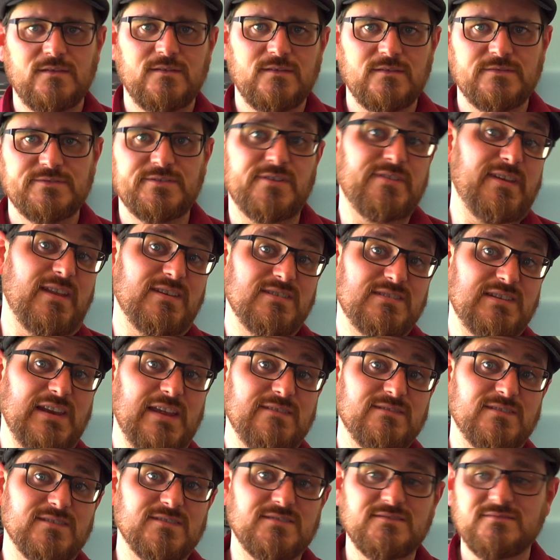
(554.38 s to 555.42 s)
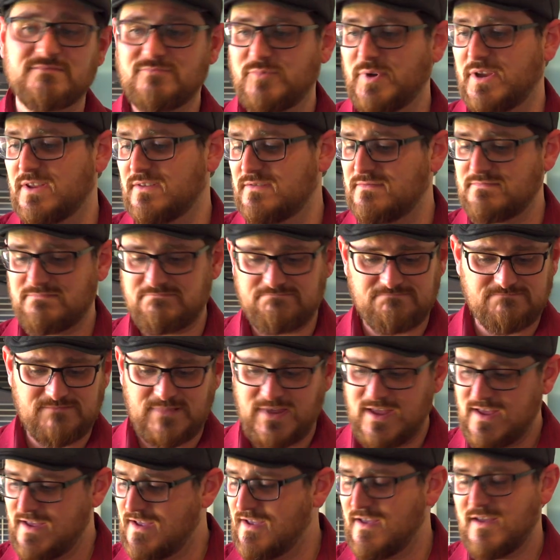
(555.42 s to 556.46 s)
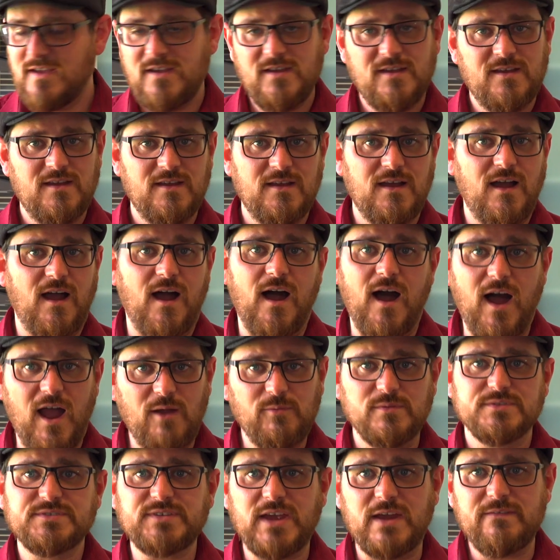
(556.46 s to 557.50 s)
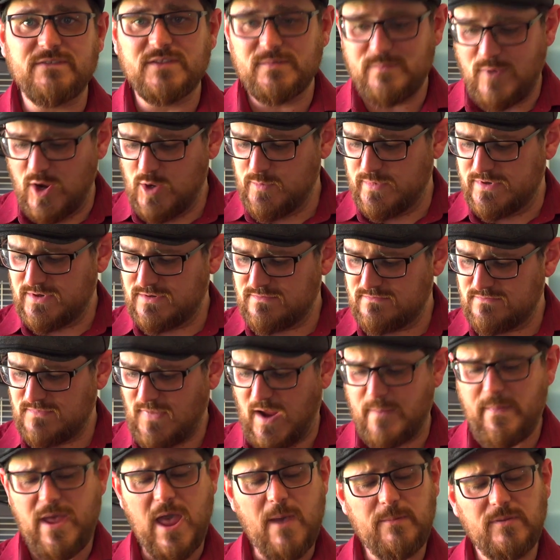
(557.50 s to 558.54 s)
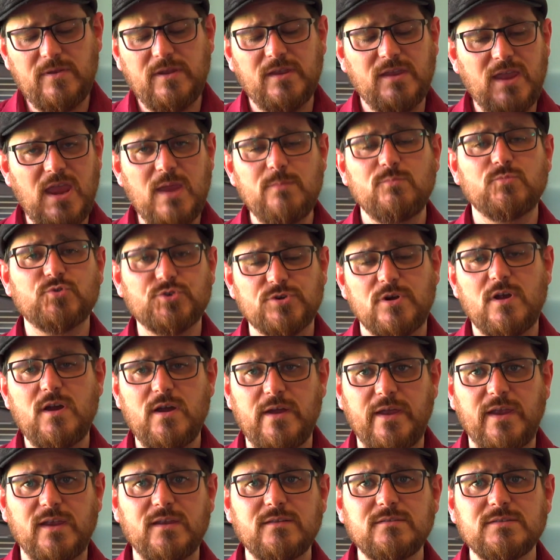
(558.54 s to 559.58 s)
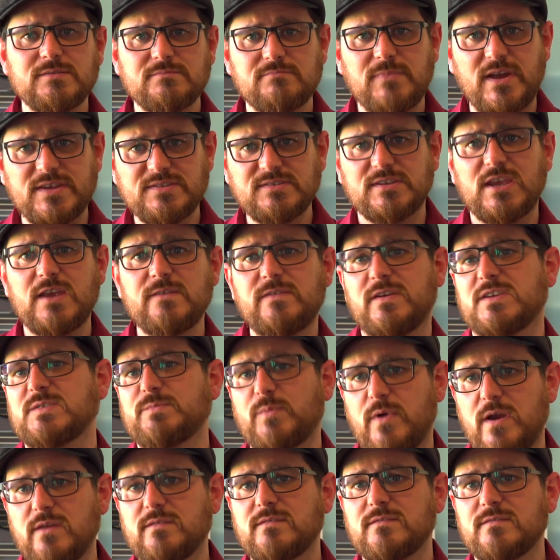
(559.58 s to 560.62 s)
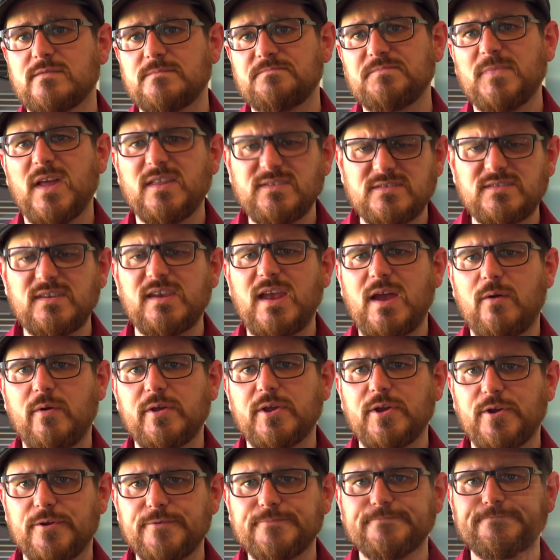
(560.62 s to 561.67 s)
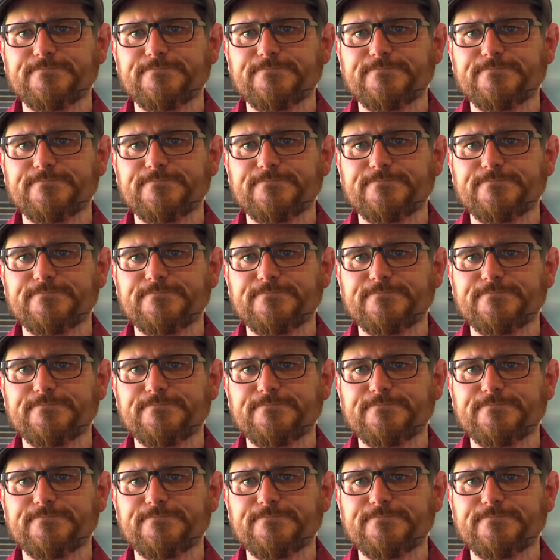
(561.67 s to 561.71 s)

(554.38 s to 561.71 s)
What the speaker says: So that just leaves us with, I would say for the moment, I'm happy to keep trying my CFExpress and see how I go.